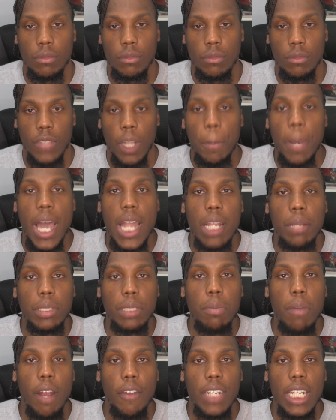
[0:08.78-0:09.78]
My name is
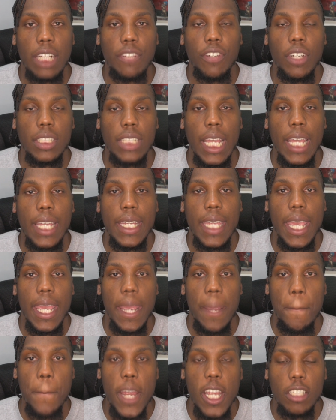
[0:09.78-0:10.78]
Marvin XFiles,
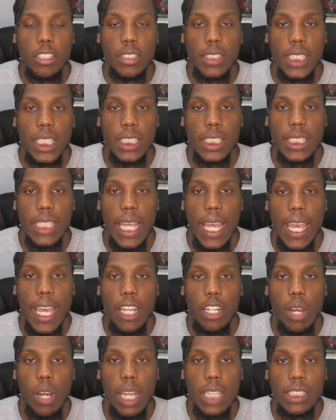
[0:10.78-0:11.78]
aka Mr. Sexy Dad
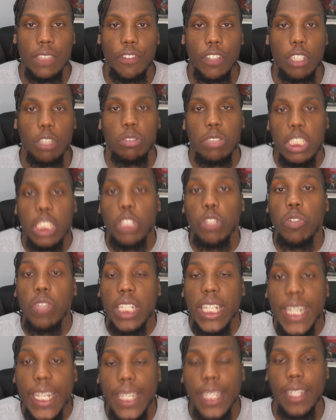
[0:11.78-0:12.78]
Hat on XFiles Blue
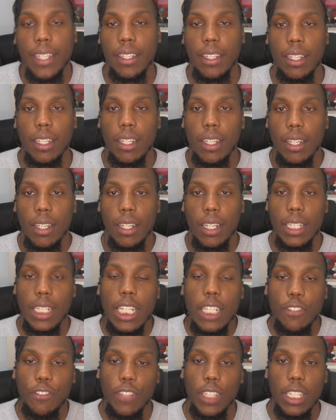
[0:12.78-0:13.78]
League. In
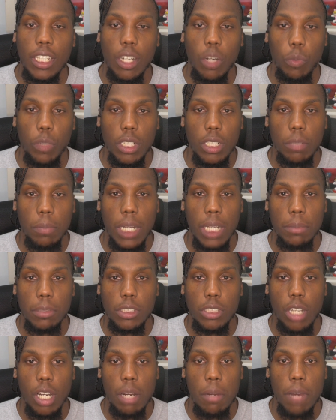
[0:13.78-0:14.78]
this video, we're about to be
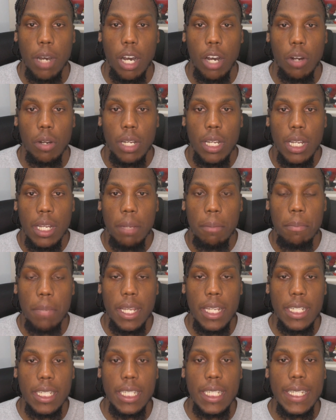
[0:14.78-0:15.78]
talking about
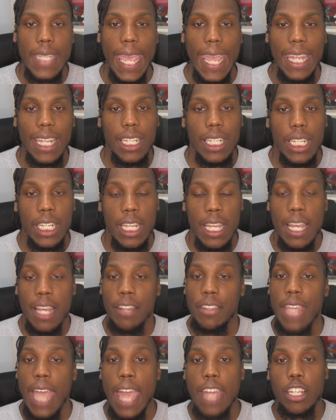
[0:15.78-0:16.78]
Mindy Kaling,
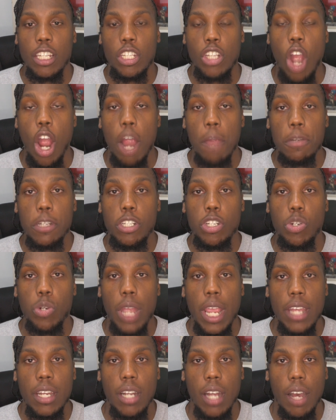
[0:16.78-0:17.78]
that garbage
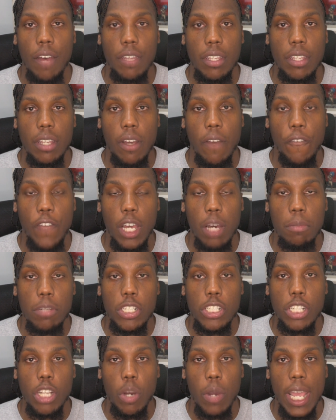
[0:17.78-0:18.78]
creator of the Velma
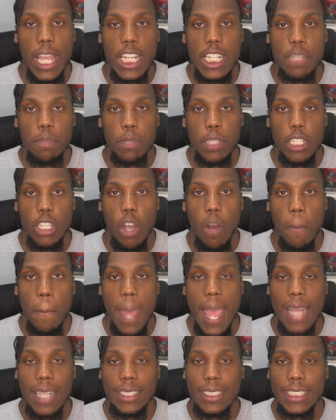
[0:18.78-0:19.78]
Show HBO
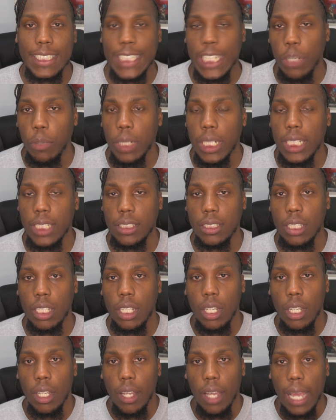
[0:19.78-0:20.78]
Max series.
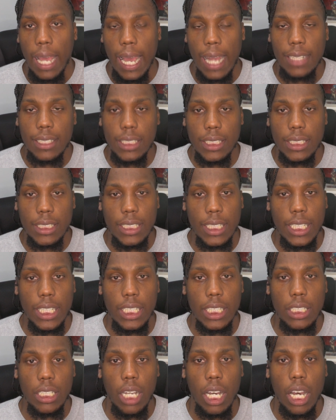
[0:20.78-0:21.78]
I just
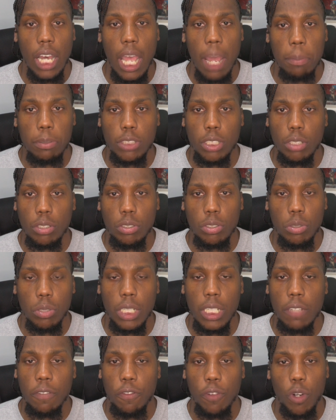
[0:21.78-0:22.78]
seen episode
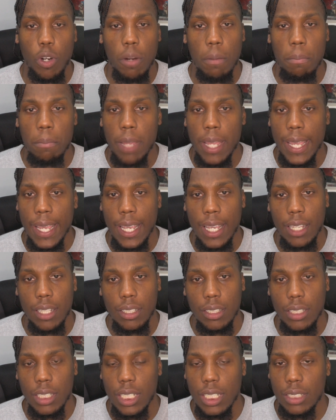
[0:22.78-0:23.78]
3 and 4.
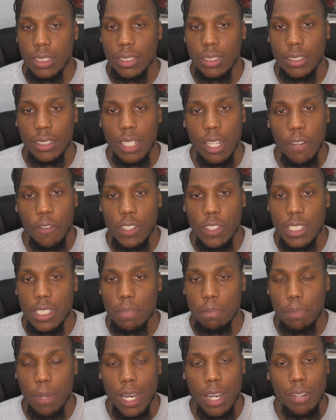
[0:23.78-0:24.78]
Man, this stuff is
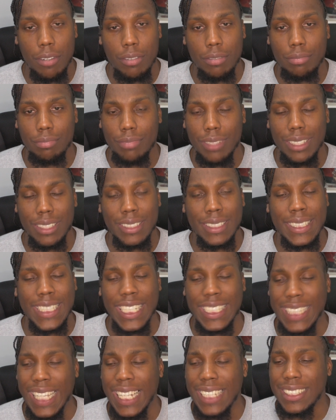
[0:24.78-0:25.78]
about
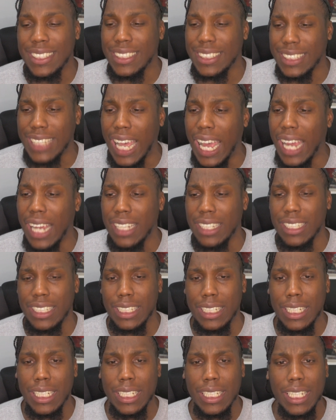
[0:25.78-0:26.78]
today's society
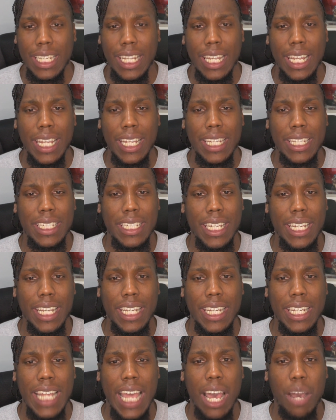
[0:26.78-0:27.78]

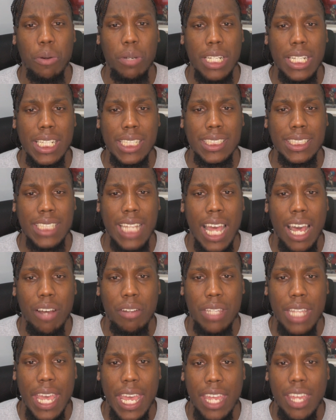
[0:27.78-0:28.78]
and how it is and how
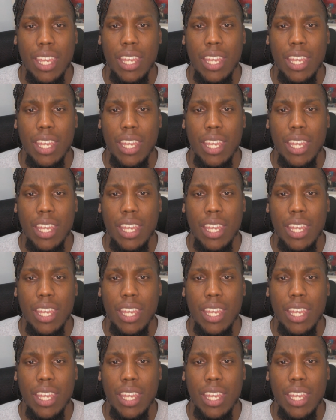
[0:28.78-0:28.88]
that